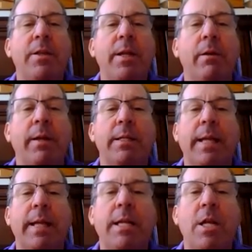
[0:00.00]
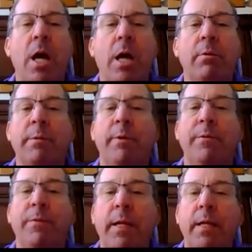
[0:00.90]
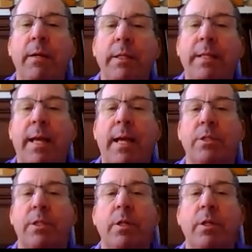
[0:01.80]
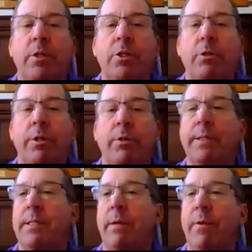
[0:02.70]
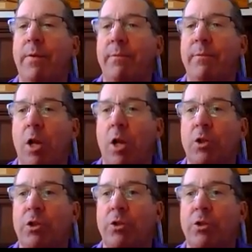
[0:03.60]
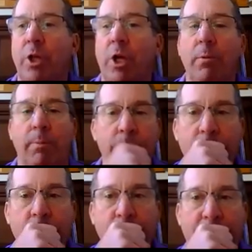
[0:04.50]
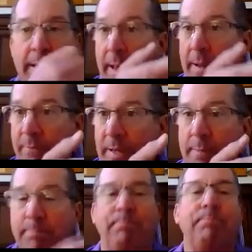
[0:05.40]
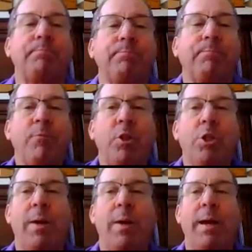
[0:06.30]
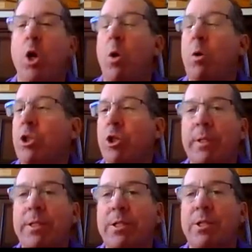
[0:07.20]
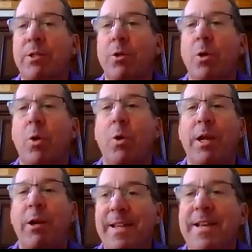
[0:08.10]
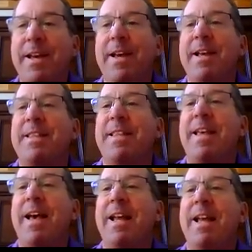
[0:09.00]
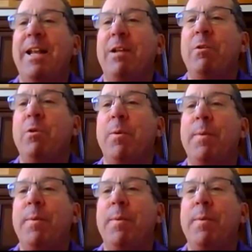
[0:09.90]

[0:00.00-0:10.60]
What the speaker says: there is a non-refundable fee of $1,275. So you pay that fee. You have no assurance or guarantee that it will be granted.